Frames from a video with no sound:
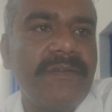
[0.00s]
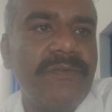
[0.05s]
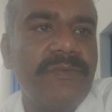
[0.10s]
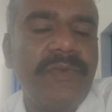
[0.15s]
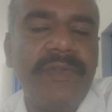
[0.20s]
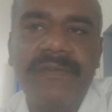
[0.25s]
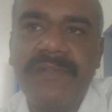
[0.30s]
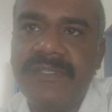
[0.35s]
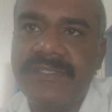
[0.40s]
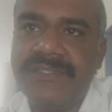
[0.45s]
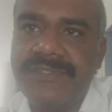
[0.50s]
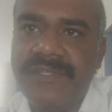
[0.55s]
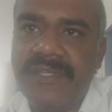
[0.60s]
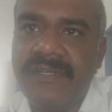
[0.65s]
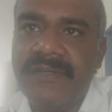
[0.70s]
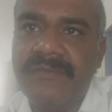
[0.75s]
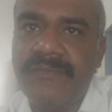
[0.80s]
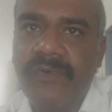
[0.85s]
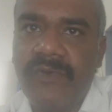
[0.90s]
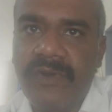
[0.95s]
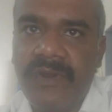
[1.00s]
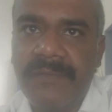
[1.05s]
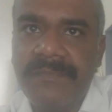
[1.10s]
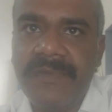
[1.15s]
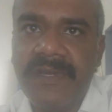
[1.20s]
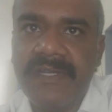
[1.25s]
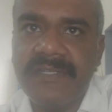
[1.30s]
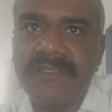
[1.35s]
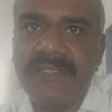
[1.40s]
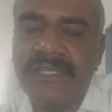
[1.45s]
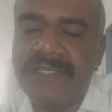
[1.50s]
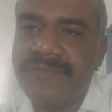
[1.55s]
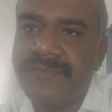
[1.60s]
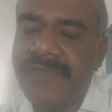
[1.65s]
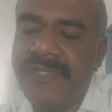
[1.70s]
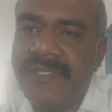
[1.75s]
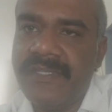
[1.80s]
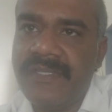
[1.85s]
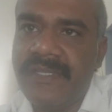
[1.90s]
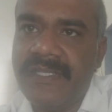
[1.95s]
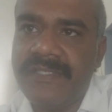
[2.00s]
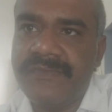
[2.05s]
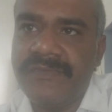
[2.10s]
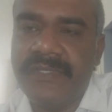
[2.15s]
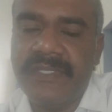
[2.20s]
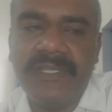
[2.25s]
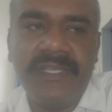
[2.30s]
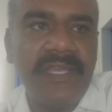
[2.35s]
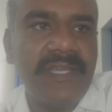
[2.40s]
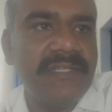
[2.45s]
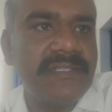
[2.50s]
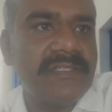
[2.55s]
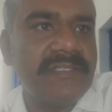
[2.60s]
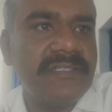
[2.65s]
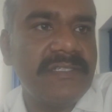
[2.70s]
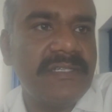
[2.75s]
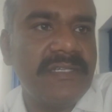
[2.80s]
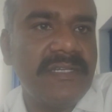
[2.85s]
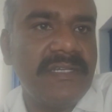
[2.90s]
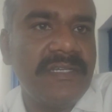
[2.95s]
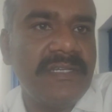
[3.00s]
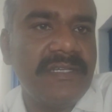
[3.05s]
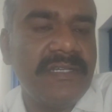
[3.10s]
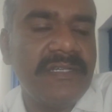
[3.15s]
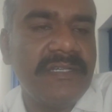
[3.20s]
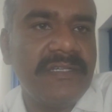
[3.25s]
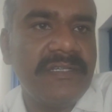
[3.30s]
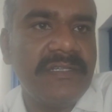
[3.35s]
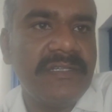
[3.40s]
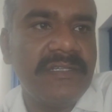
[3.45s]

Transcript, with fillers: we will share more updates as we as we get uh,